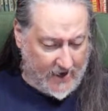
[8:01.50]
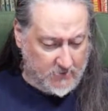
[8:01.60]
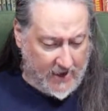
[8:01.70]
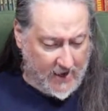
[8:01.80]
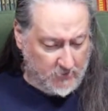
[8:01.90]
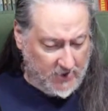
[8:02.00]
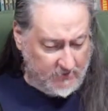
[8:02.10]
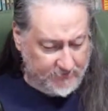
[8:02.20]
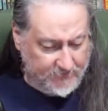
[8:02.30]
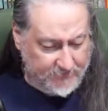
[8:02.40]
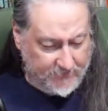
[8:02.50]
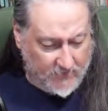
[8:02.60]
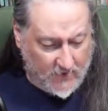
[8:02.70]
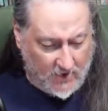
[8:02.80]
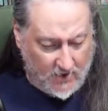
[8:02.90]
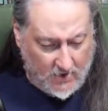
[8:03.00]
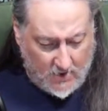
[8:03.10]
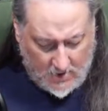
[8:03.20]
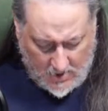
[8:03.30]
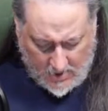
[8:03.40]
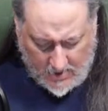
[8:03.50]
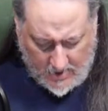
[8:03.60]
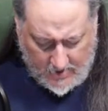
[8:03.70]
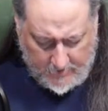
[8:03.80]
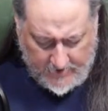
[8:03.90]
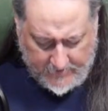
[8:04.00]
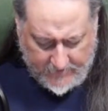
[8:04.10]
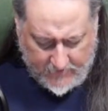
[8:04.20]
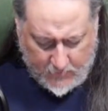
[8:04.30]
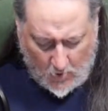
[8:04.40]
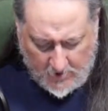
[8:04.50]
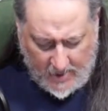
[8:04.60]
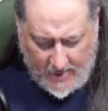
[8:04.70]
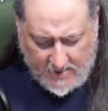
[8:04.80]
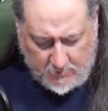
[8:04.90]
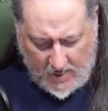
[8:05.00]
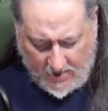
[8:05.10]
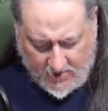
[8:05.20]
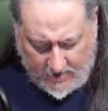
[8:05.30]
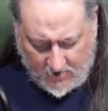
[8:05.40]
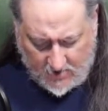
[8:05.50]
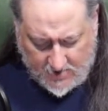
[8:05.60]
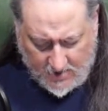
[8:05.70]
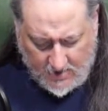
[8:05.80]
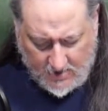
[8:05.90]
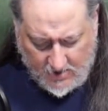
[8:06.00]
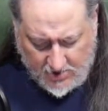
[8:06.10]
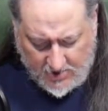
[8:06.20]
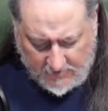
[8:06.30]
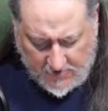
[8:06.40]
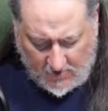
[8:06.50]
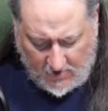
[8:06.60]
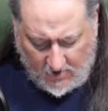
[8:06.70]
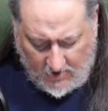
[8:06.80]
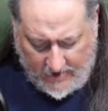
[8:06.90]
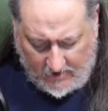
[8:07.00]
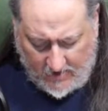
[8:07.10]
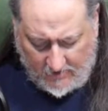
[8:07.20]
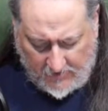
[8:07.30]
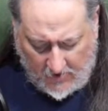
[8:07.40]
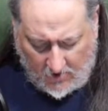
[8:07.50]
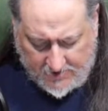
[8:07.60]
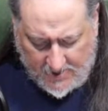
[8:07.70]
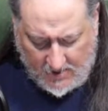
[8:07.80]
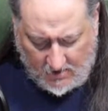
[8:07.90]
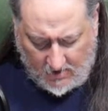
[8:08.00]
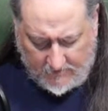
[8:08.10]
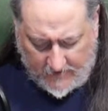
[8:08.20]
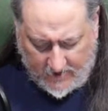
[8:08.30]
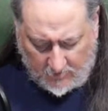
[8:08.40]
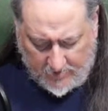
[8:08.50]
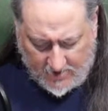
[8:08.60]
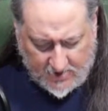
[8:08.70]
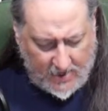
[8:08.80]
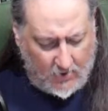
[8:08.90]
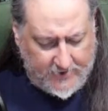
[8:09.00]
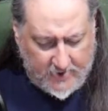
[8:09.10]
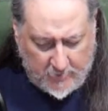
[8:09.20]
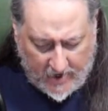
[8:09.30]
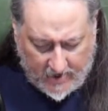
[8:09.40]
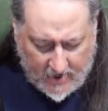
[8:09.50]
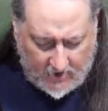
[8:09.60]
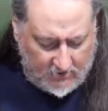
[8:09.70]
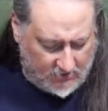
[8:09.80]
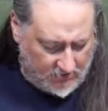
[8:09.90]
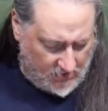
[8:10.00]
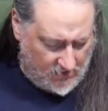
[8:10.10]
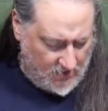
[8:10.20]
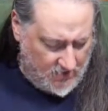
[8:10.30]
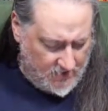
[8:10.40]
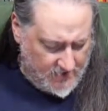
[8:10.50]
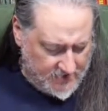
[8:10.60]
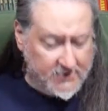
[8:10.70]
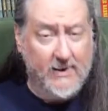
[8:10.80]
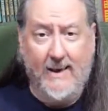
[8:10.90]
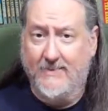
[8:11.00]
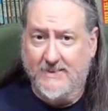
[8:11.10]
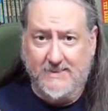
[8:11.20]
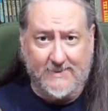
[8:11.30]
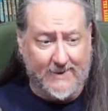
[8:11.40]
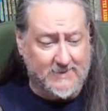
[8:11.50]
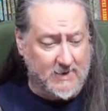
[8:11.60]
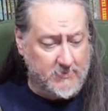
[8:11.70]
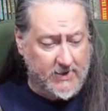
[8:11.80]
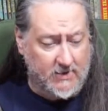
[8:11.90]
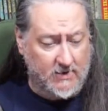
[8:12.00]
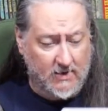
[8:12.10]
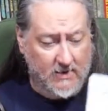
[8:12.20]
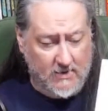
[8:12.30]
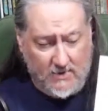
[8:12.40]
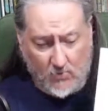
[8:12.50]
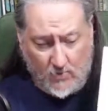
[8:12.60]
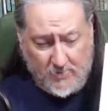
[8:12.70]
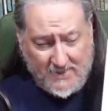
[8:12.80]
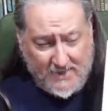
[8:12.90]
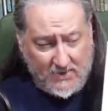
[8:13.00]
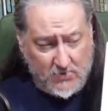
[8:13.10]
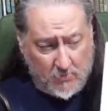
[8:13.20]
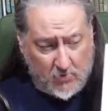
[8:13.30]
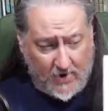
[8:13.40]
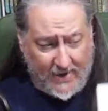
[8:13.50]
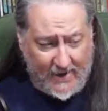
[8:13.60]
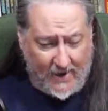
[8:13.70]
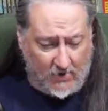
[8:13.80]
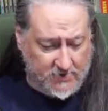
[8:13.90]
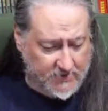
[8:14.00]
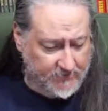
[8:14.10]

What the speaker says: Hamlin. Formalized page headers. Shift all LFRT on final page count depending. So yeah, this is like something that would be sent to a printing house.